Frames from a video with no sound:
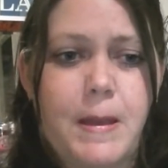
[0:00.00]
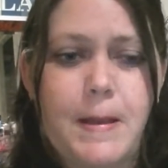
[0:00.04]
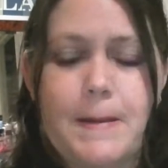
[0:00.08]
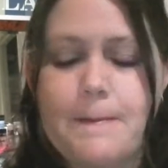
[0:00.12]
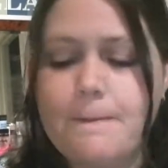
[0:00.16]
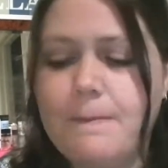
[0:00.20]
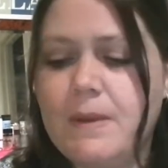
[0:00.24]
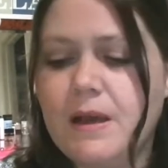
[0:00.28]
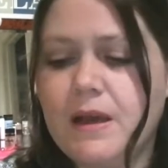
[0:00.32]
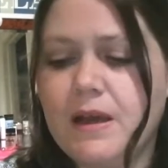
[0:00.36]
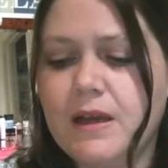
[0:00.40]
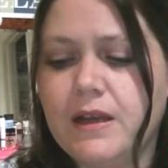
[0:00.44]

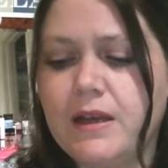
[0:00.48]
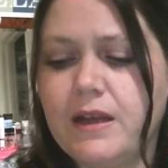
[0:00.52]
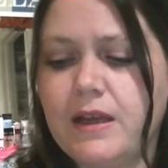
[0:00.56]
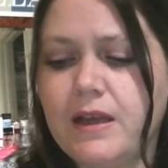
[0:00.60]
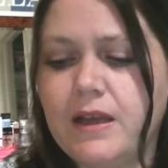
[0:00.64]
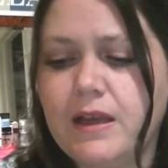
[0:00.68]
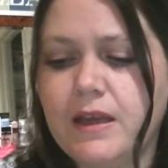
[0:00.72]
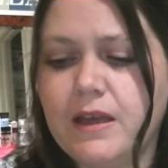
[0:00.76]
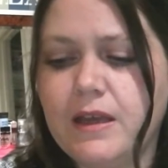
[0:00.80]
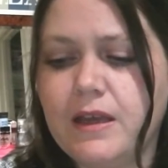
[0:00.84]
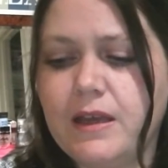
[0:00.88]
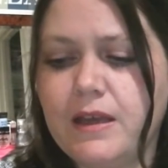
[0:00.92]
but
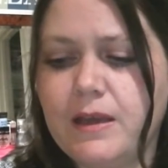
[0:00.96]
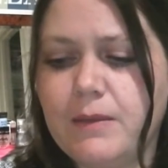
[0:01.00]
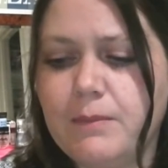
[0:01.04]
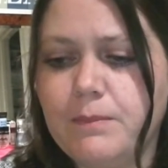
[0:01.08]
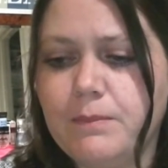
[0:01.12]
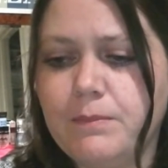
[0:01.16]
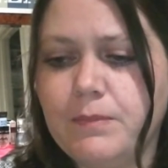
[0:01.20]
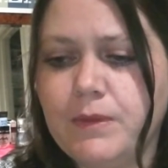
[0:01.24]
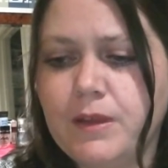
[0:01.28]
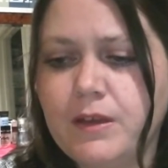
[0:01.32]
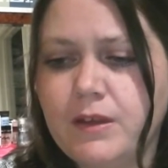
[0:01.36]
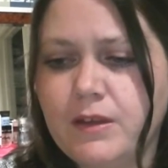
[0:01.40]

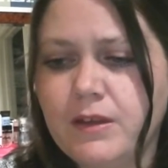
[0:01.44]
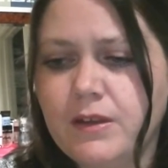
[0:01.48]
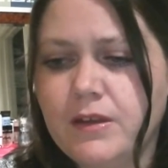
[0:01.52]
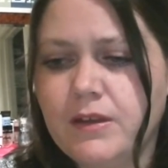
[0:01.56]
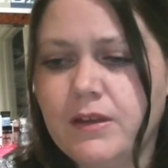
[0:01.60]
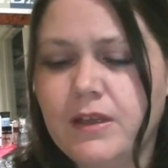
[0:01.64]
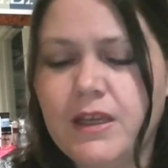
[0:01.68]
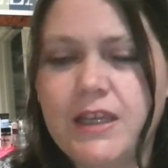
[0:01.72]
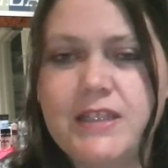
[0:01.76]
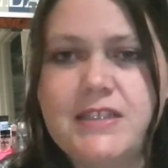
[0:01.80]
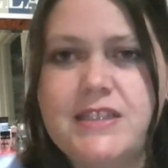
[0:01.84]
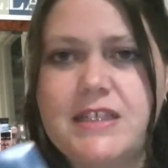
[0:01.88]

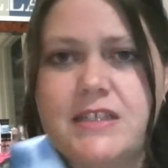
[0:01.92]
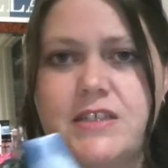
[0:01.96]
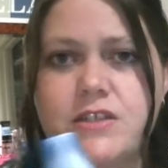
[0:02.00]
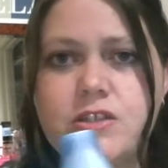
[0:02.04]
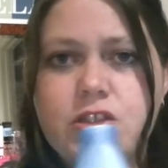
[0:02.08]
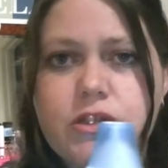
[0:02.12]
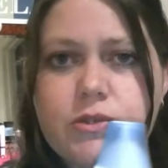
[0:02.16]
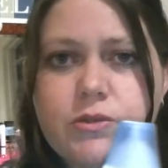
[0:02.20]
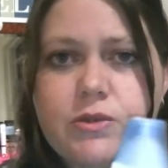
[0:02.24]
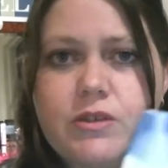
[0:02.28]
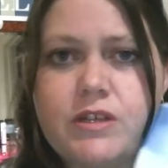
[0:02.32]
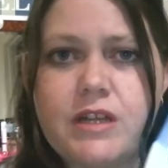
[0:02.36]
it doesn't
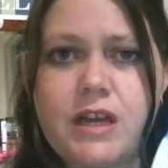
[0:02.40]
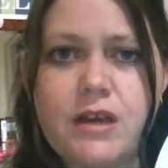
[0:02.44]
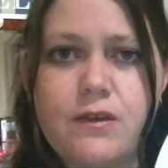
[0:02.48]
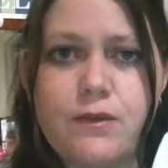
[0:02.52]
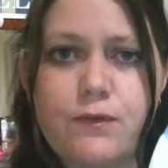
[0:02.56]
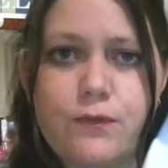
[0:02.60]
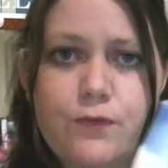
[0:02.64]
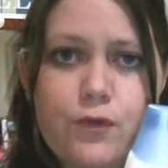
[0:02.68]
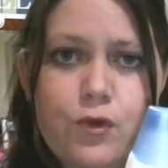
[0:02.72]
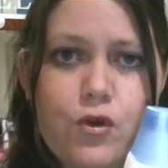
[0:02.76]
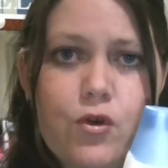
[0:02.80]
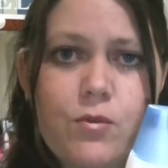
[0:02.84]
do enough
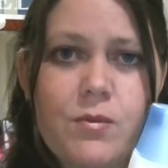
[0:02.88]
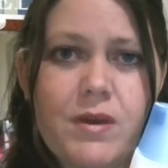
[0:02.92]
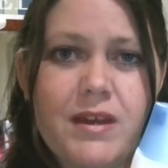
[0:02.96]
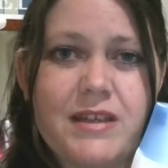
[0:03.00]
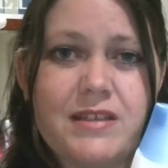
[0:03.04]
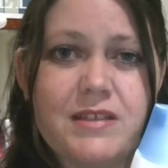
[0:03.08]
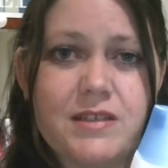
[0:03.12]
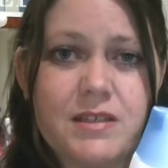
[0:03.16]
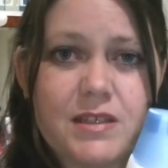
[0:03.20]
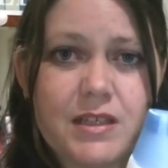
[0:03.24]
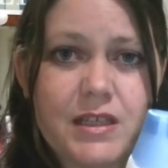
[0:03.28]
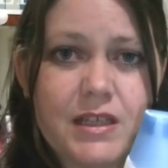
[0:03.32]
for my
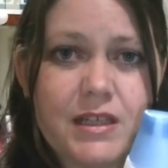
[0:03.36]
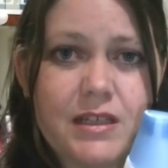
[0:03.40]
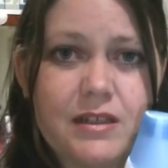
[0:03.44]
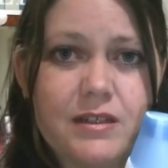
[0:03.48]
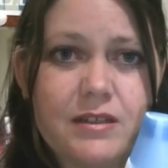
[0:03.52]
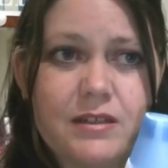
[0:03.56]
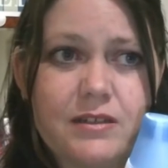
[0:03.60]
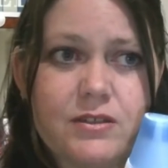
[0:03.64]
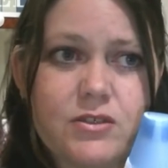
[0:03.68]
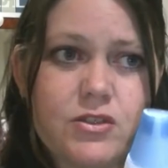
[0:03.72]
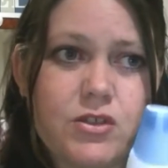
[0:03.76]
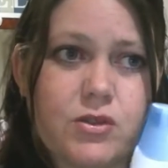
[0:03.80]

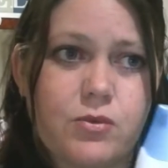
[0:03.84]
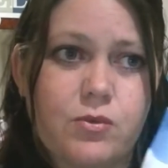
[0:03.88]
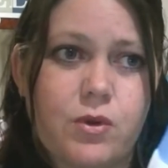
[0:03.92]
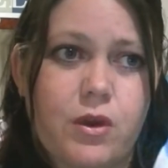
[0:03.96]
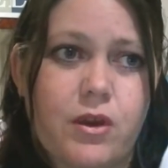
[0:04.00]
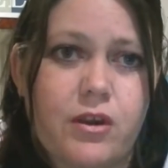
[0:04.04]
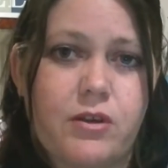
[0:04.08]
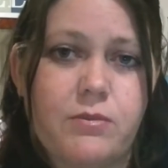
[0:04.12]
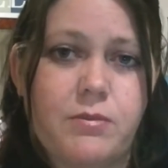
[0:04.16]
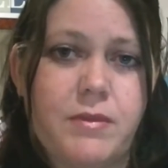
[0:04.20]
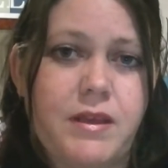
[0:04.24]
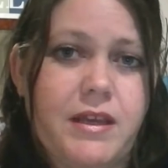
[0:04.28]
skin to
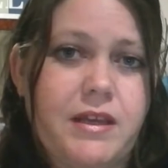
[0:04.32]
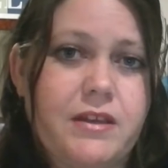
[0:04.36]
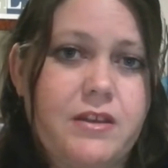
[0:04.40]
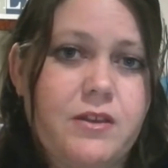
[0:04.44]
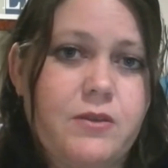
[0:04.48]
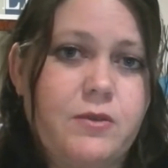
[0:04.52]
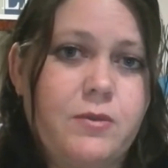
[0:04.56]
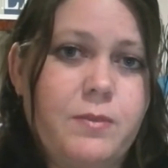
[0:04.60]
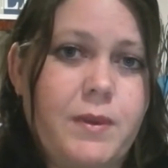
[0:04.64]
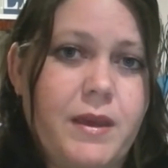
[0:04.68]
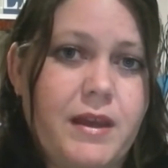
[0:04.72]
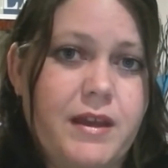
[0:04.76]
warrant me to
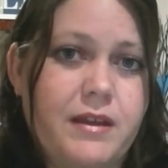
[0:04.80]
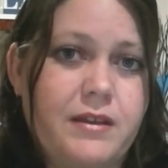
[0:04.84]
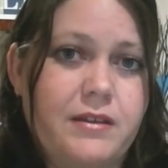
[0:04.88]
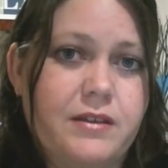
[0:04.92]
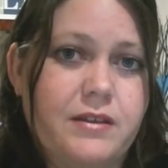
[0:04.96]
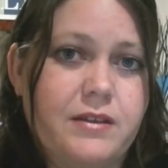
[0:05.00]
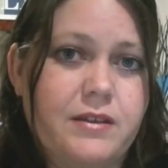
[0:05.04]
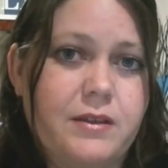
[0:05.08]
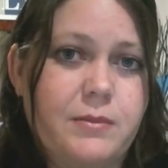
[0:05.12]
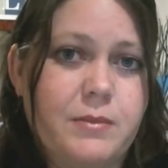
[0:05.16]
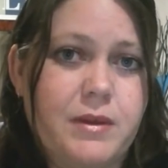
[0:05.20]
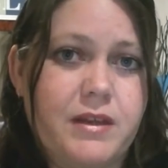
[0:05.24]
spend
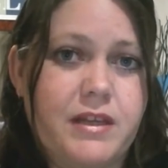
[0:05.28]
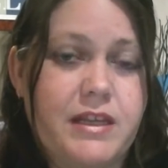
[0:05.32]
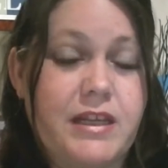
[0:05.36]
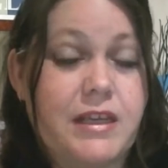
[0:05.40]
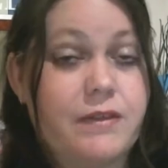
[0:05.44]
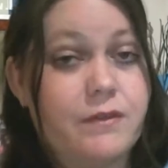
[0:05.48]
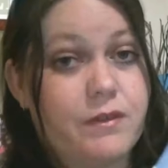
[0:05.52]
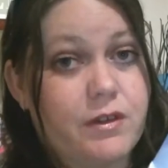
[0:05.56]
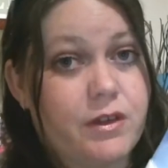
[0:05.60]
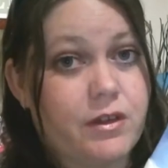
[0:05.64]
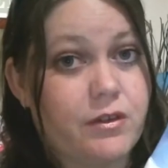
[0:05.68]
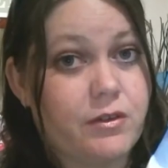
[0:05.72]
the money,
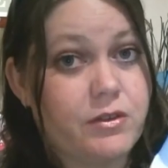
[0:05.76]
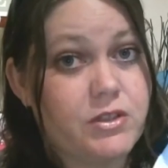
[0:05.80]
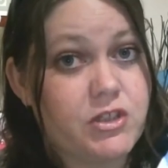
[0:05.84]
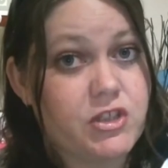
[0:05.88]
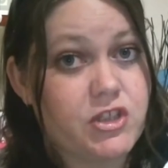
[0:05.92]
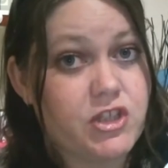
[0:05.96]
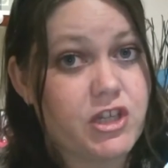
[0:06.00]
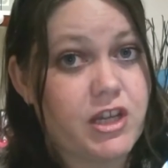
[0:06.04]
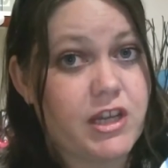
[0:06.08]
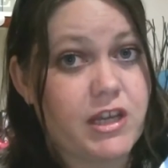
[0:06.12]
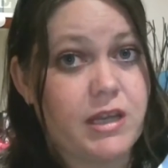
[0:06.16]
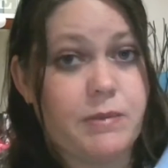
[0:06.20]
even though it's
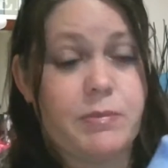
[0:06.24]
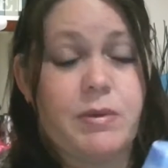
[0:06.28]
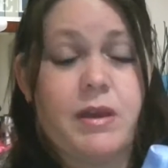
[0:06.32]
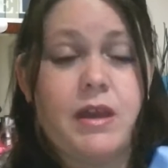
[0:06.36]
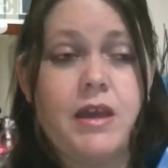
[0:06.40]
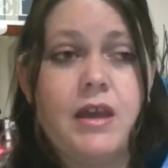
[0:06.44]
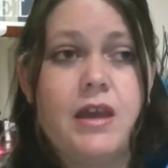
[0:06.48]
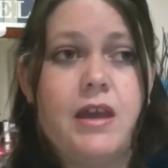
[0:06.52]
cheap,